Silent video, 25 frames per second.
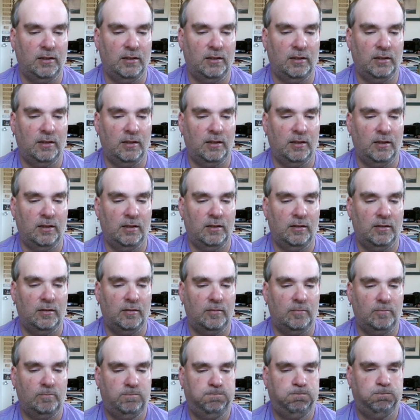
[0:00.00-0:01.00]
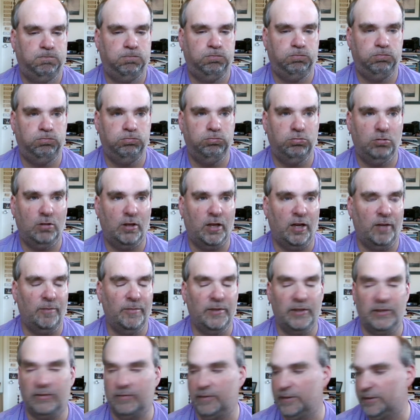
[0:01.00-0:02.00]
And then he, of course, confronts
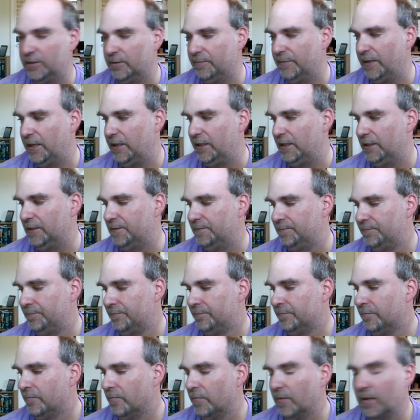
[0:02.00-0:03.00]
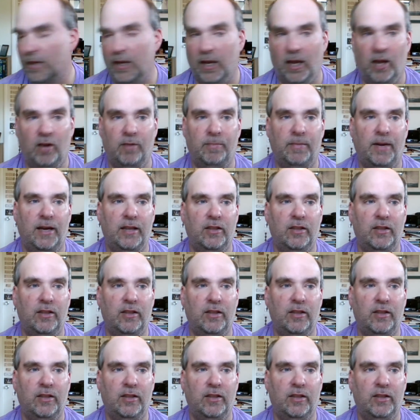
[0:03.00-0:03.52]
Omos. So they're going to have a match